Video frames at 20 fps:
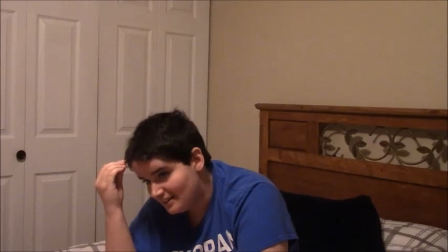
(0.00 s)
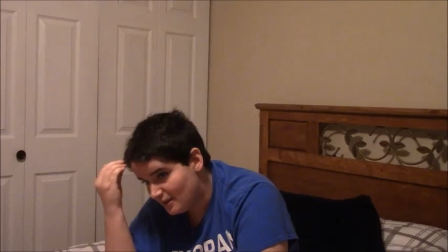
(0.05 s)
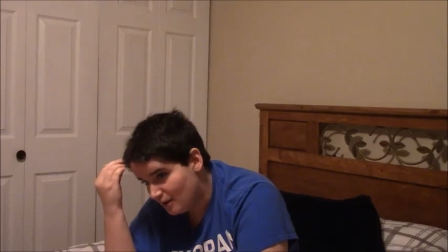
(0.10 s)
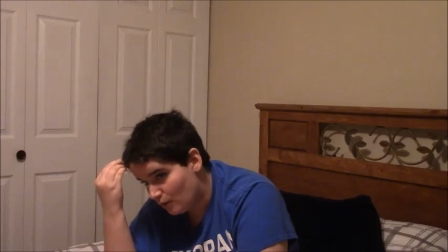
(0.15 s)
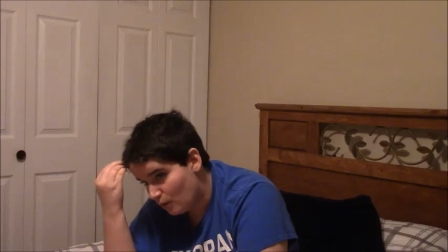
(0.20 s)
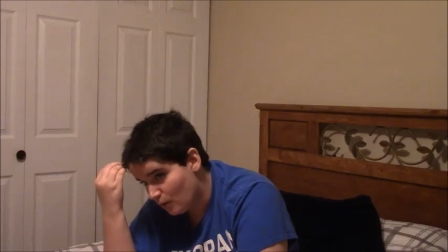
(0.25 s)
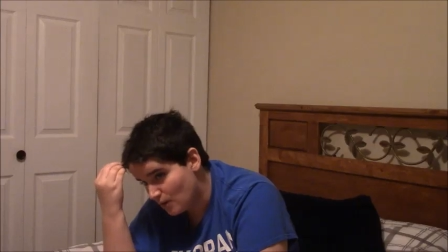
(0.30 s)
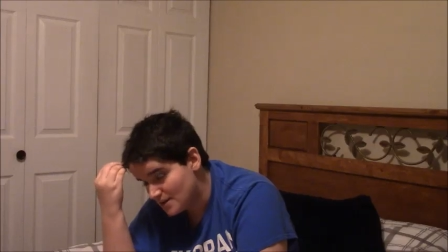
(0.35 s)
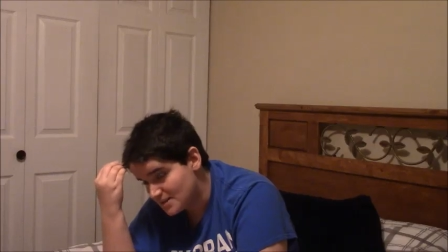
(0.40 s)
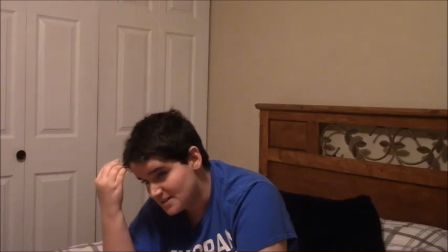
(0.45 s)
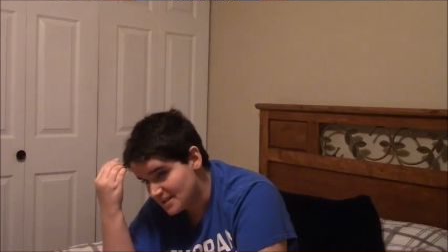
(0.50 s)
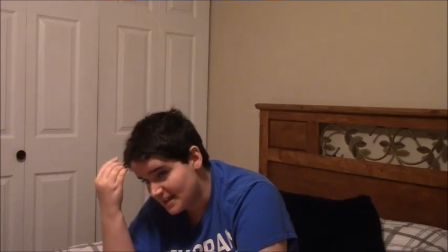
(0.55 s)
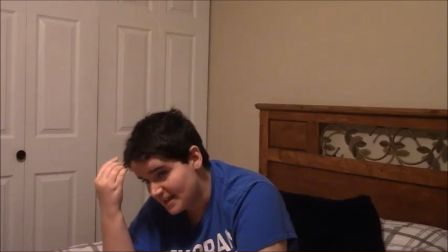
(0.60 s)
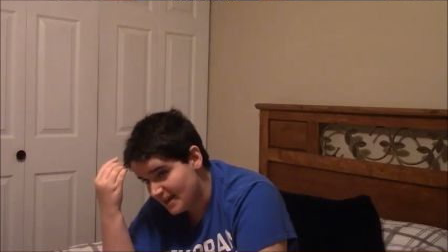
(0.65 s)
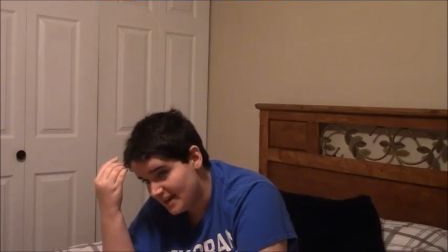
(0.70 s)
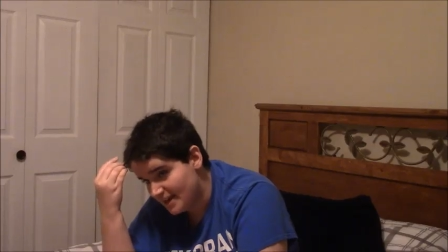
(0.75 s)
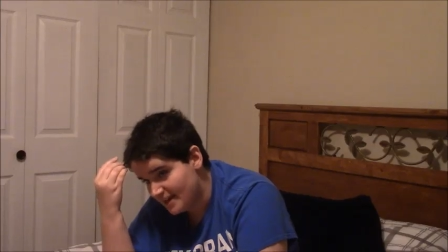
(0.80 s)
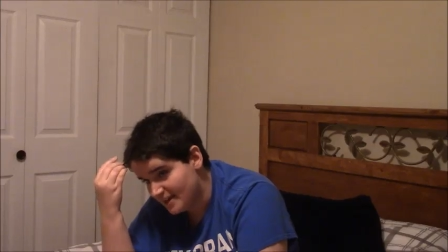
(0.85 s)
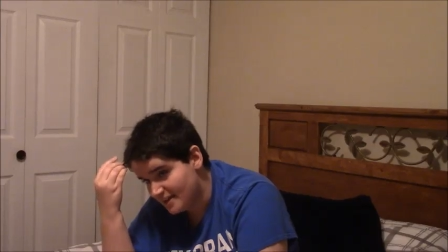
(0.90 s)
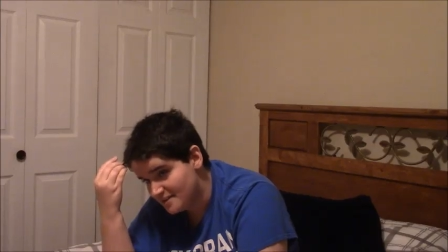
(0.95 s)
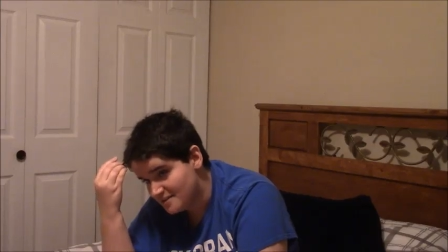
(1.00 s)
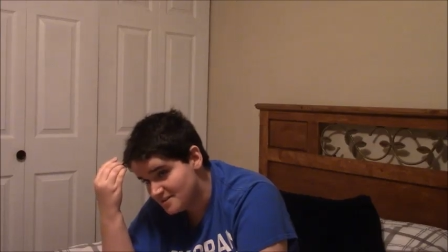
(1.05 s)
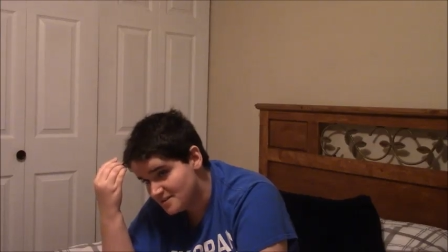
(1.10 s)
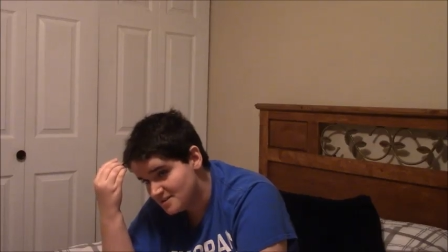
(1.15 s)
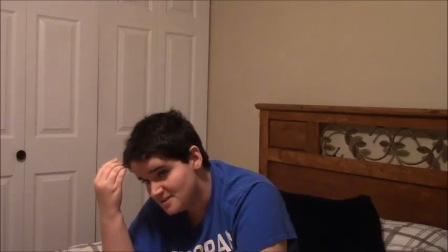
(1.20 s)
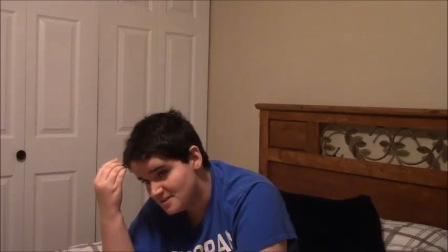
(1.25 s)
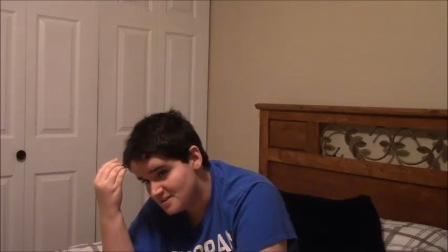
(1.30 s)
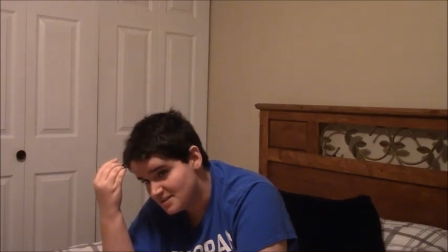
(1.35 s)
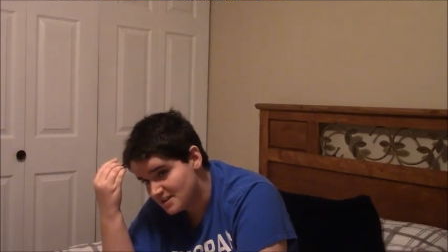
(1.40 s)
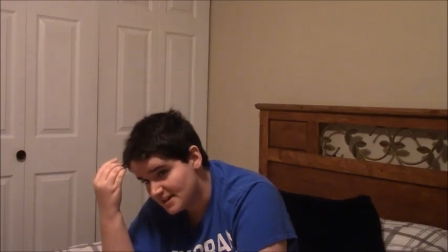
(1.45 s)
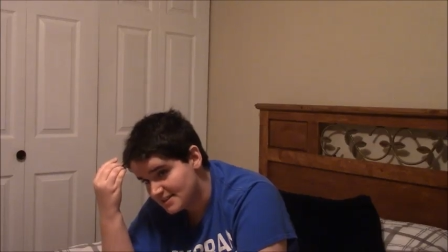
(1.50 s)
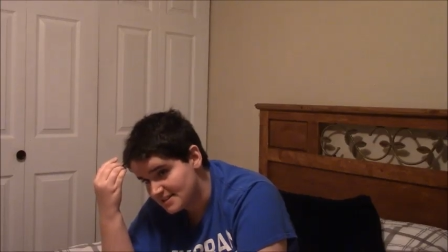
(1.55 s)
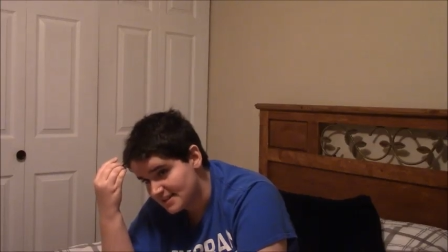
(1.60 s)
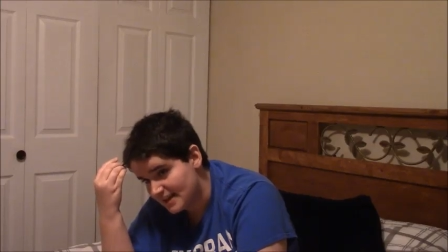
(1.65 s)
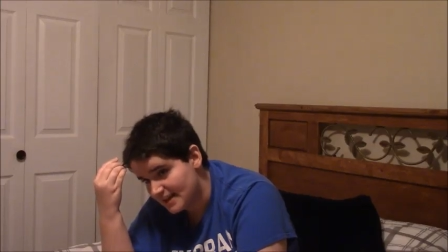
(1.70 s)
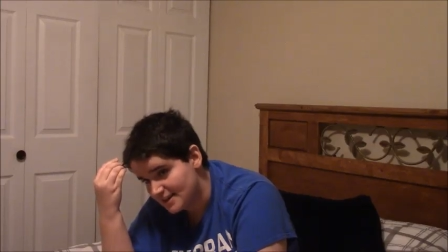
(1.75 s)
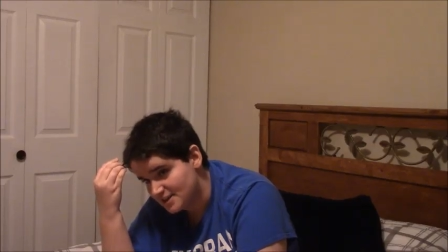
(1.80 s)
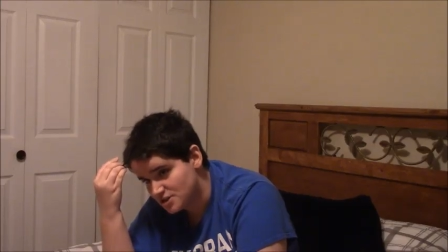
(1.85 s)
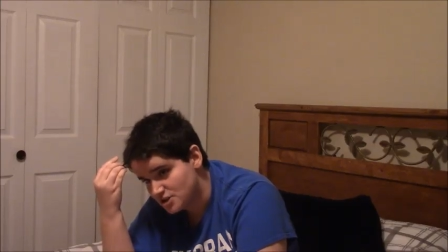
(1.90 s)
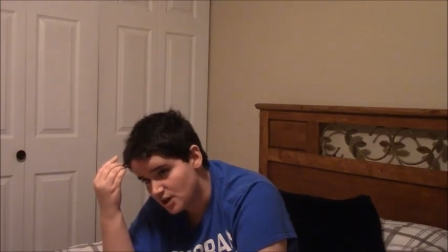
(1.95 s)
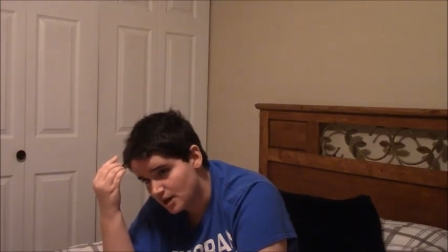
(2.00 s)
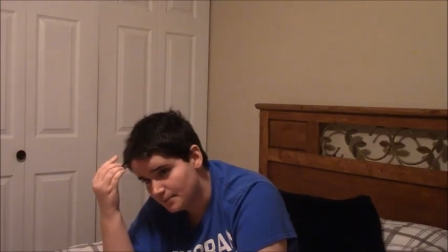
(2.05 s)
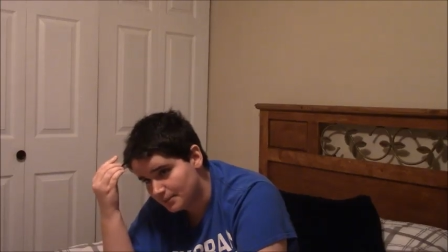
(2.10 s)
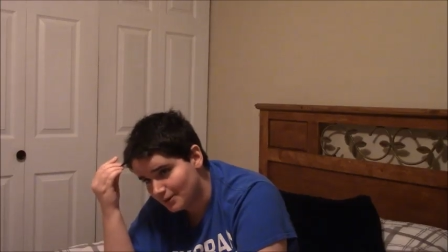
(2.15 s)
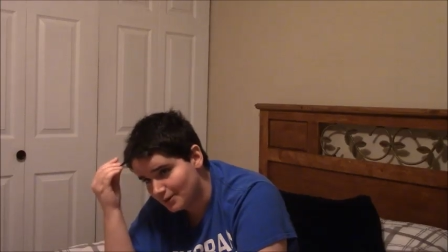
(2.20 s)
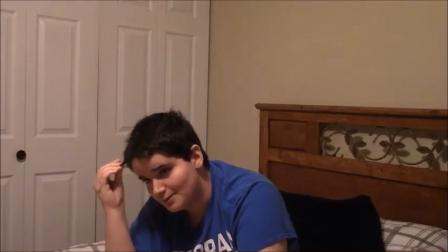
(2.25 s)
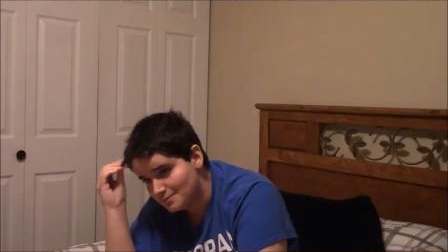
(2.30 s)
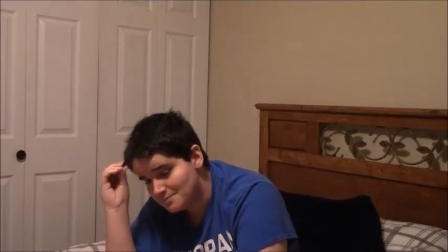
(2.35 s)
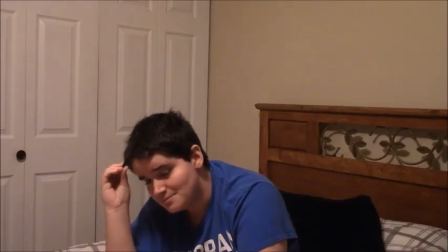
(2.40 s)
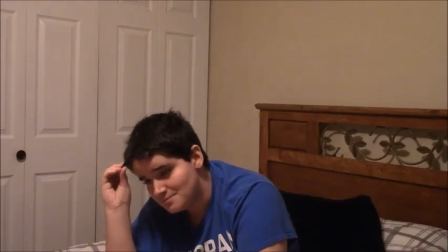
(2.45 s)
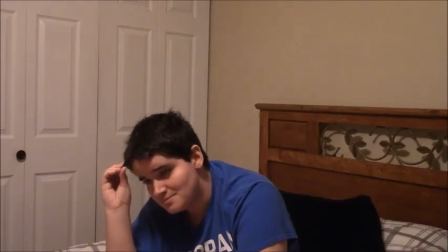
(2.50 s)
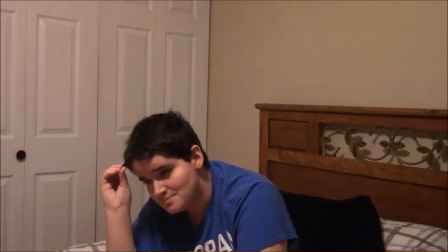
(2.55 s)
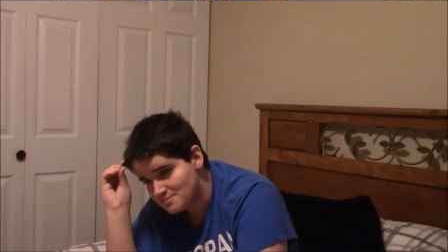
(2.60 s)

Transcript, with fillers: of course, the kid doesn't get in trouble,